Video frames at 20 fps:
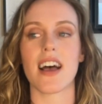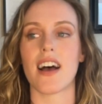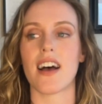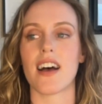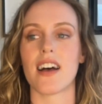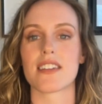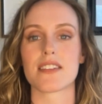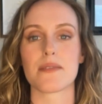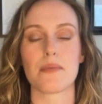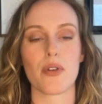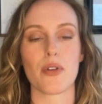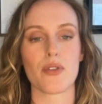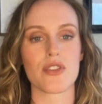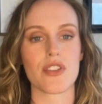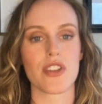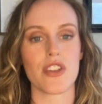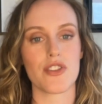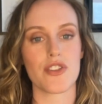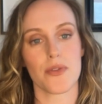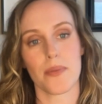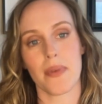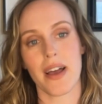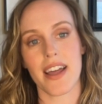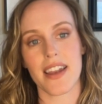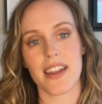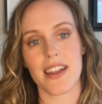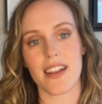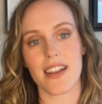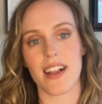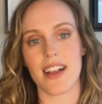as opposed to the
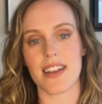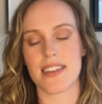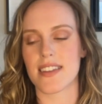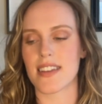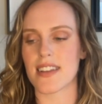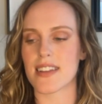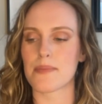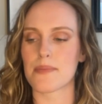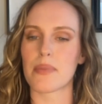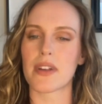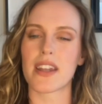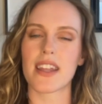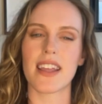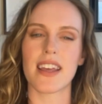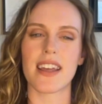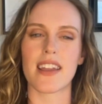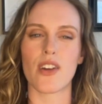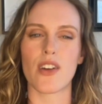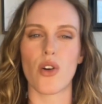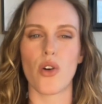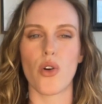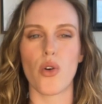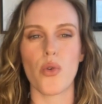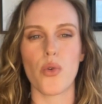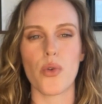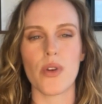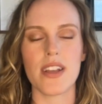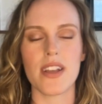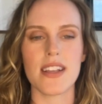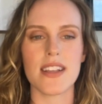dramatic classics, but again,
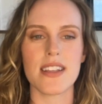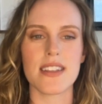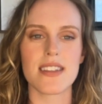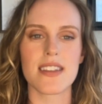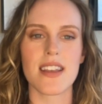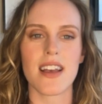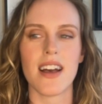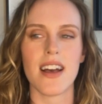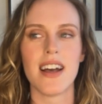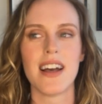always